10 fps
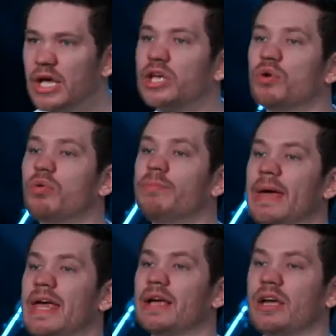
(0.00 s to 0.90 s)
He will
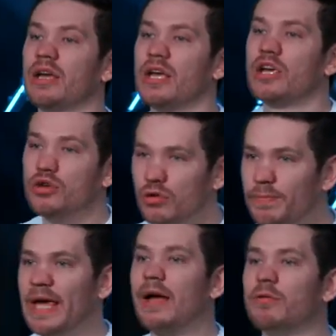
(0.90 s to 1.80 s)
make you
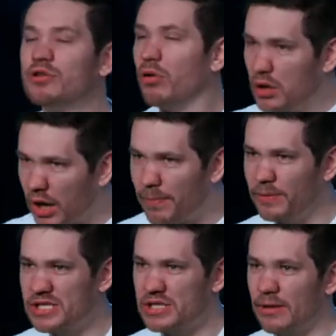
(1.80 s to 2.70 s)
be able to
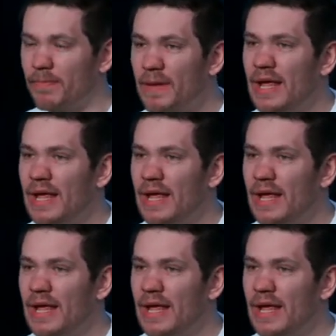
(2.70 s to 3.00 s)
accomplish them.